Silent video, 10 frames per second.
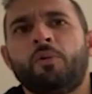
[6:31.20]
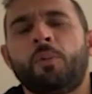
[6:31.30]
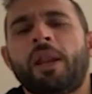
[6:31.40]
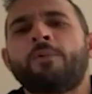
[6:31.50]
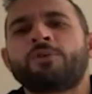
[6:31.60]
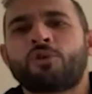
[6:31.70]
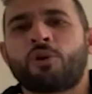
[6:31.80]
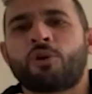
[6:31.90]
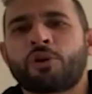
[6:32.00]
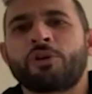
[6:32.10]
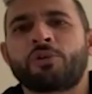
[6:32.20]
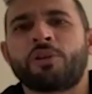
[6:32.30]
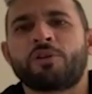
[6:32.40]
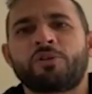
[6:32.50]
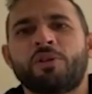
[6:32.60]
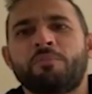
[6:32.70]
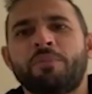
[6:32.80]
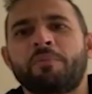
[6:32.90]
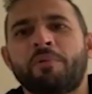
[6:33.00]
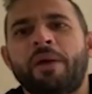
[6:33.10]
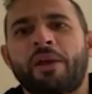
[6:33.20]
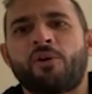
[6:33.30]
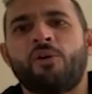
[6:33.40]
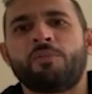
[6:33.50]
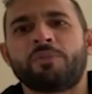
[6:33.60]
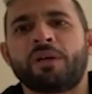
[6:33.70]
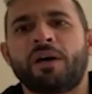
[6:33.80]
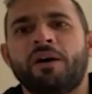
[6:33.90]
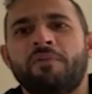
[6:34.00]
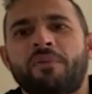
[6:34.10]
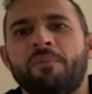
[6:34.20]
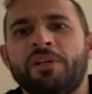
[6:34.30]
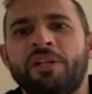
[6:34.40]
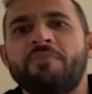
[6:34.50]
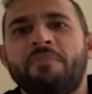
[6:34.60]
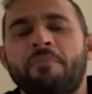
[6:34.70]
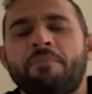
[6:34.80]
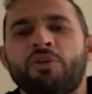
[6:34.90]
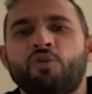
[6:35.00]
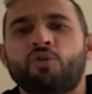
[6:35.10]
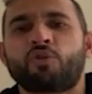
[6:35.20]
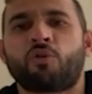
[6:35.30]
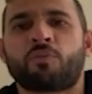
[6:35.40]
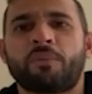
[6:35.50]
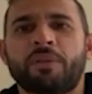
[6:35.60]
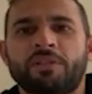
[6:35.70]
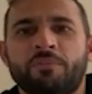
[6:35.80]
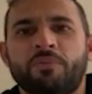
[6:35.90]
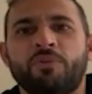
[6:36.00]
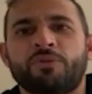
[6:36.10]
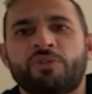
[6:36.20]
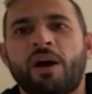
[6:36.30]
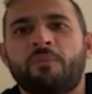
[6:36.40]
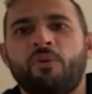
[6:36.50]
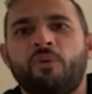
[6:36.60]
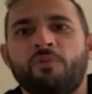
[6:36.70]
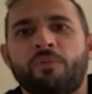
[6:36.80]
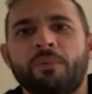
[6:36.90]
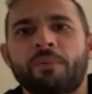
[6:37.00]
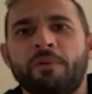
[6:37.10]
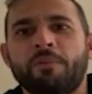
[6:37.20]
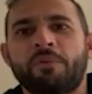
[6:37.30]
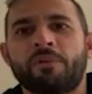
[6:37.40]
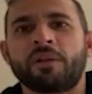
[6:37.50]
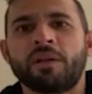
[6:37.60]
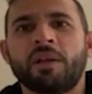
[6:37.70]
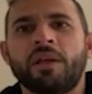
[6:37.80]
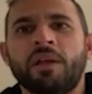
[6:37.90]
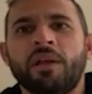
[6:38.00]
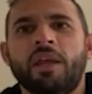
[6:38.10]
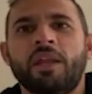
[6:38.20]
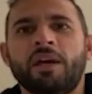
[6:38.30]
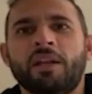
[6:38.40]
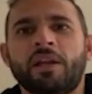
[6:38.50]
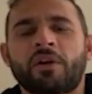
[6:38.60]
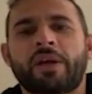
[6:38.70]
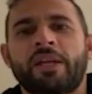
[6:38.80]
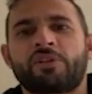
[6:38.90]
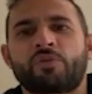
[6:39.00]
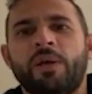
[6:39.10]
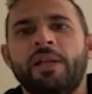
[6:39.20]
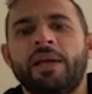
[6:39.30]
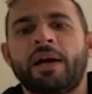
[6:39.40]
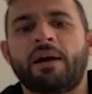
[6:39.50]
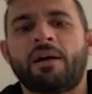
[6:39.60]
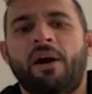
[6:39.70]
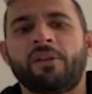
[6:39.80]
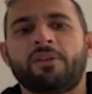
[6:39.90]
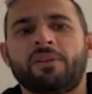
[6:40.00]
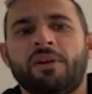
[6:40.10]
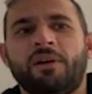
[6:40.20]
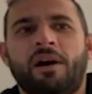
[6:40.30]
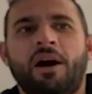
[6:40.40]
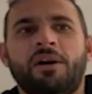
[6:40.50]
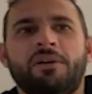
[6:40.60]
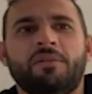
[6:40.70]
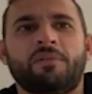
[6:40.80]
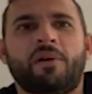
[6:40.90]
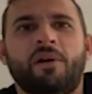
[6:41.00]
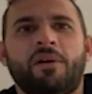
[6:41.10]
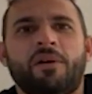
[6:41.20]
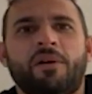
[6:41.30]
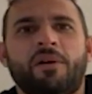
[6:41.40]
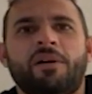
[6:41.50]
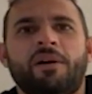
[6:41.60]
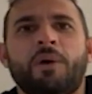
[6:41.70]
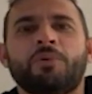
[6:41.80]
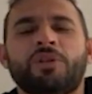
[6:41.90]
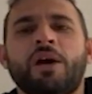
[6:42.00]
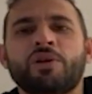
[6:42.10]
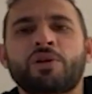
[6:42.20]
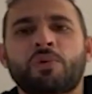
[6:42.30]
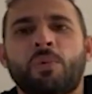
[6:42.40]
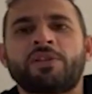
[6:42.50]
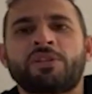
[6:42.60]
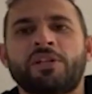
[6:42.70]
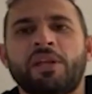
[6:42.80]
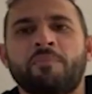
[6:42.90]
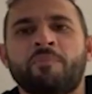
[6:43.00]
when I was talking to the people back home from the team members or from the support staff or from the people in a cricket Australia I would say I requested them